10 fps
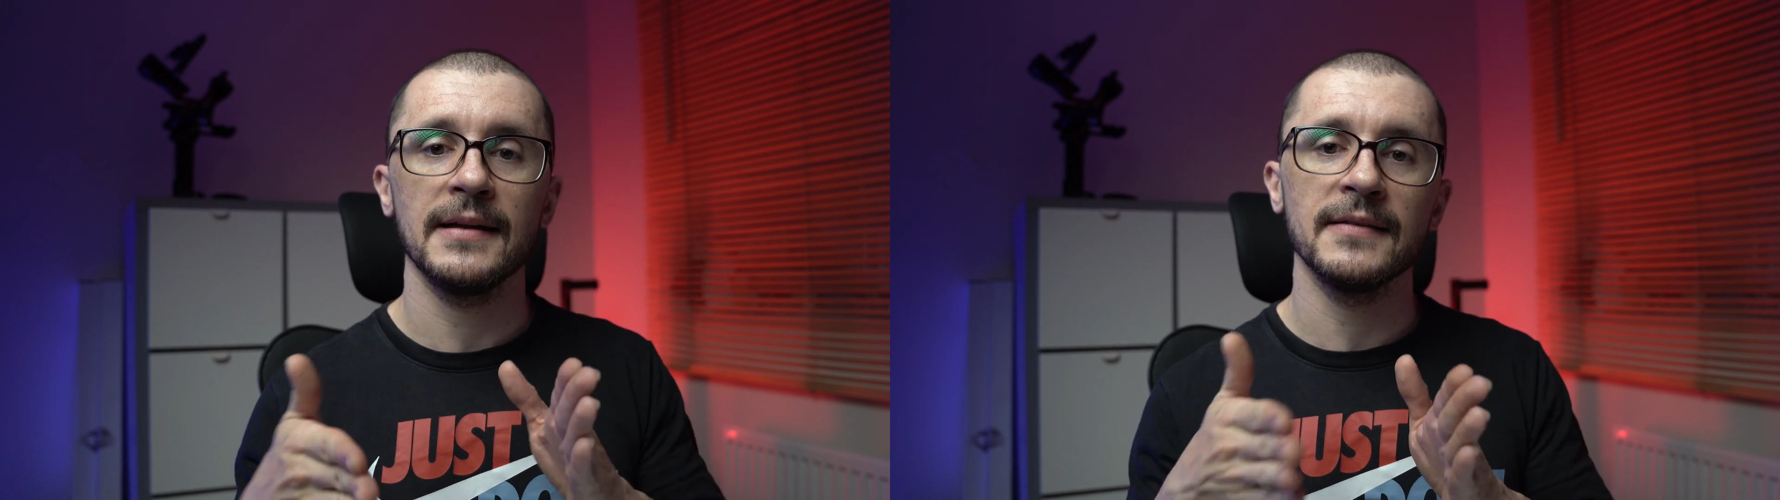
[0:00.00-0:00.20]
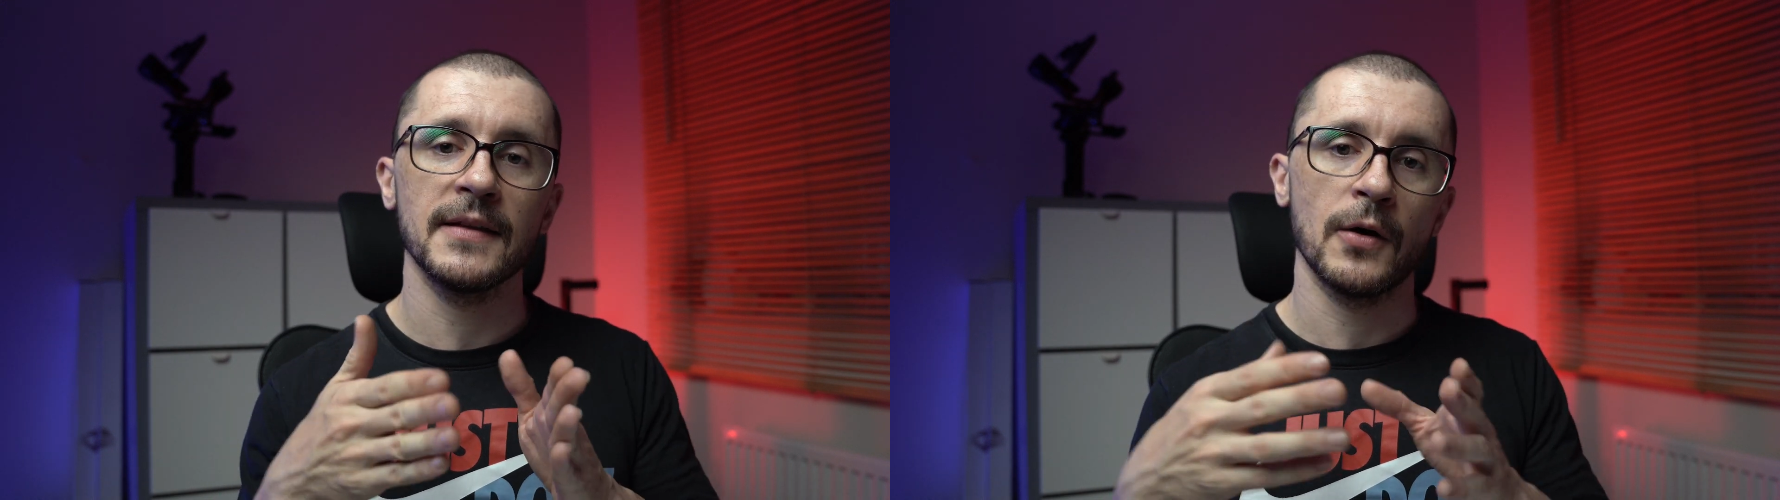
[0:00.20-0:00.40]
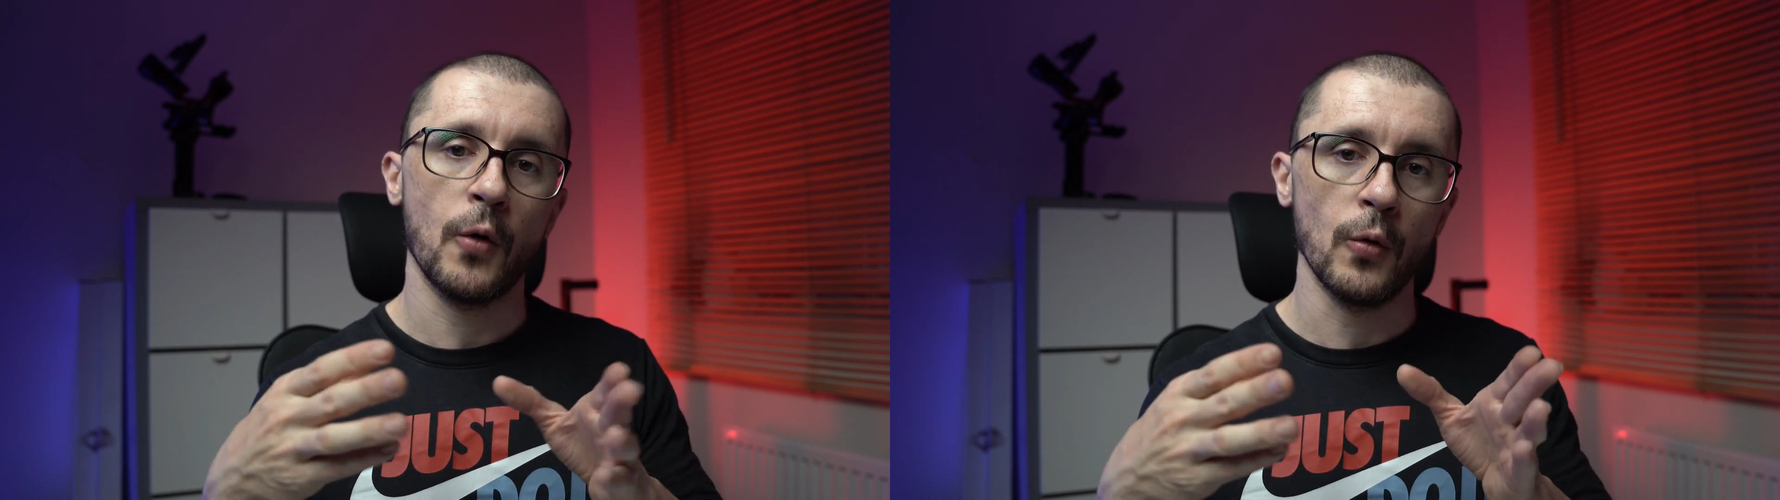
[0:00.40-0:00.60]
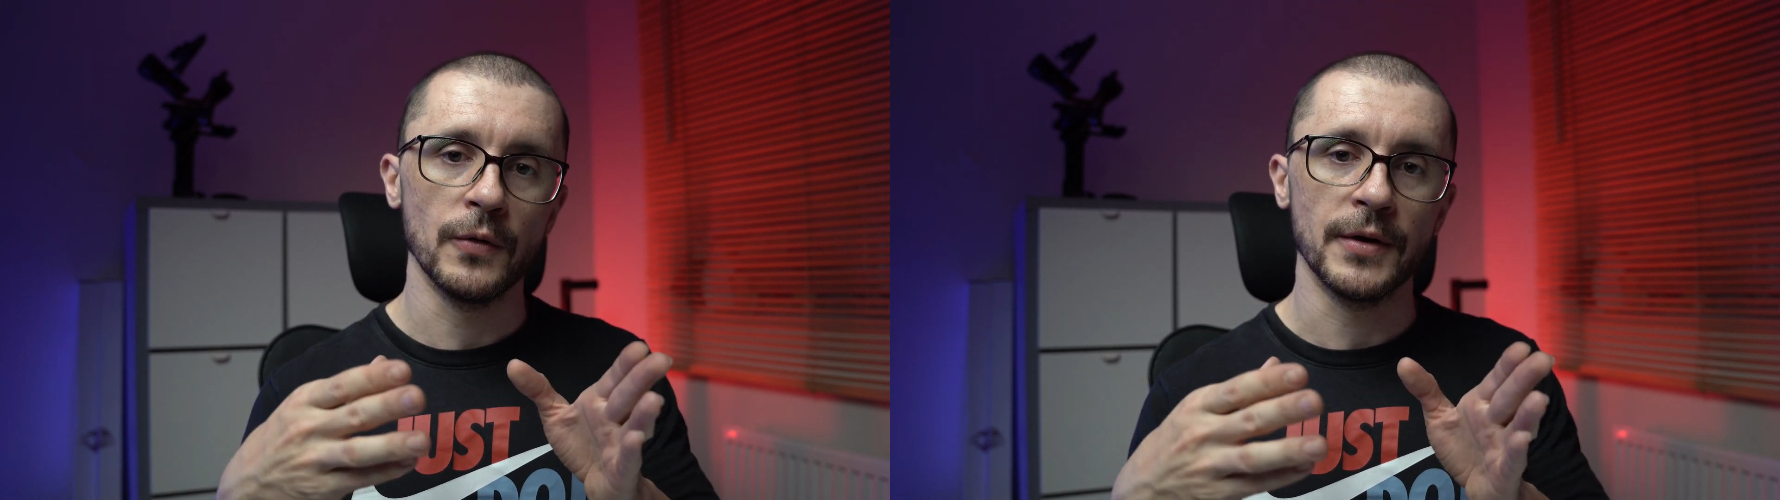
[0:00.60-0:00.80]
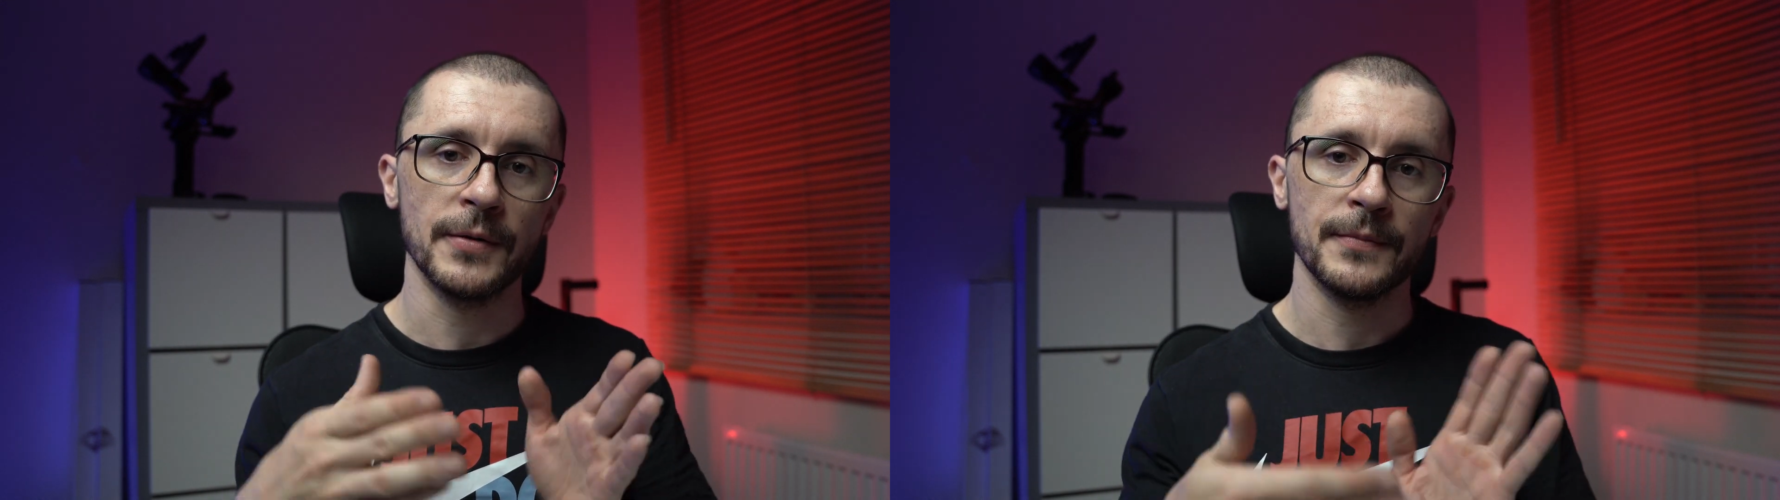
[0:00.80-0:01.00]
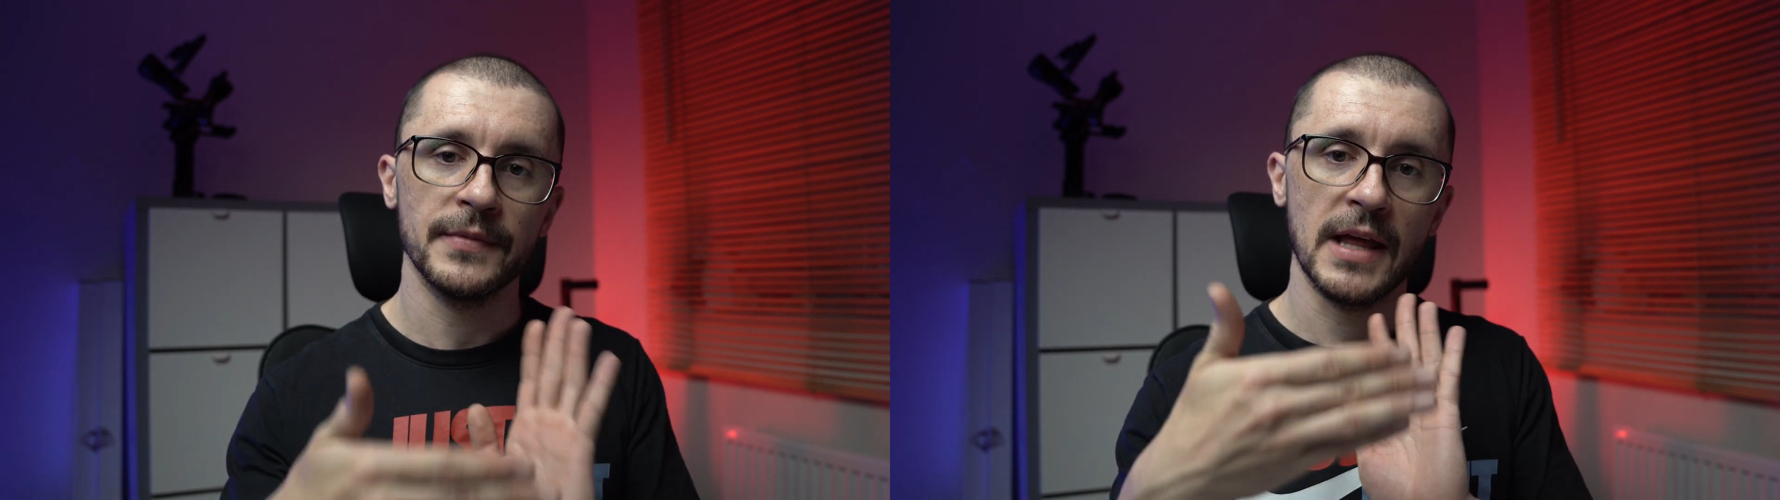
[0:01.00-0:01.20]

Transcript: in the holder